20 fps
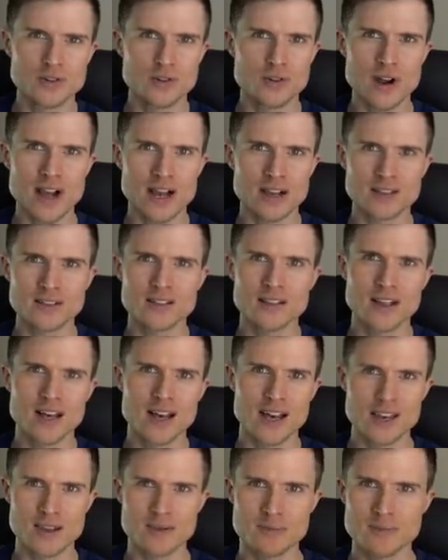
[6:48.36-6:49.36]
crack
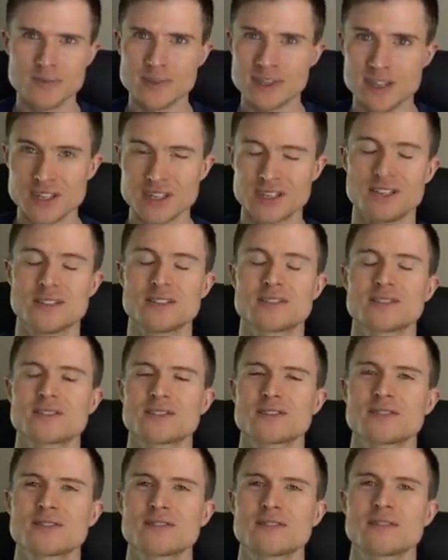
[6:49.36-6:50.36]
climb. It's
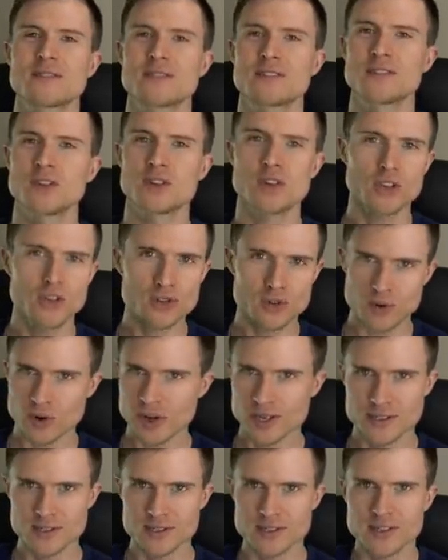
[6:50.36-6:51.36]

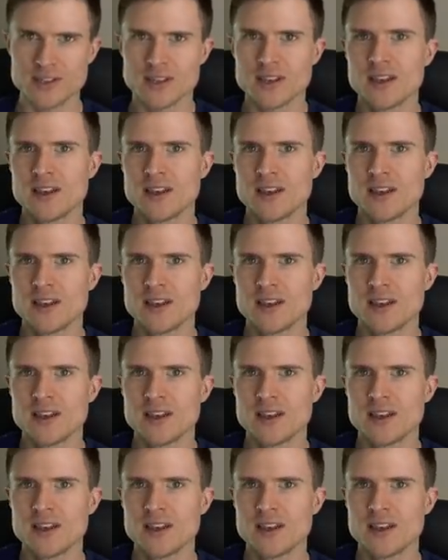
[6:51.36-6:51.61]
crazy.